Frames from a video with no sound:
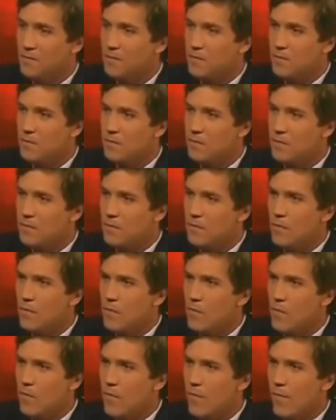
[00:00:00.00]
You need to
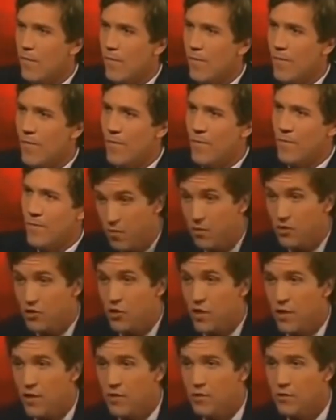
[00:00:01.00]
go to one.
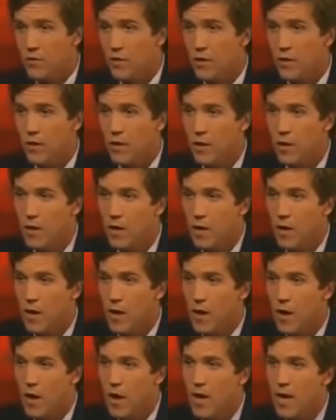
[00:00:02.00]
Now, this is theater. I
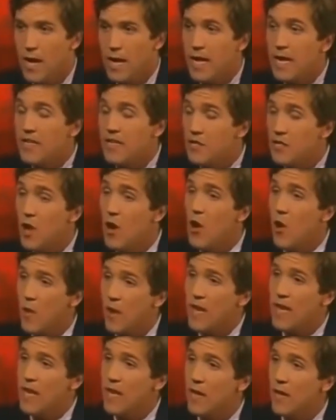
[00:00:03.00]
mean, it's it
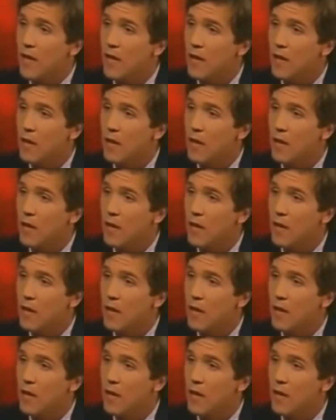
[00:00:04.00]
obvious.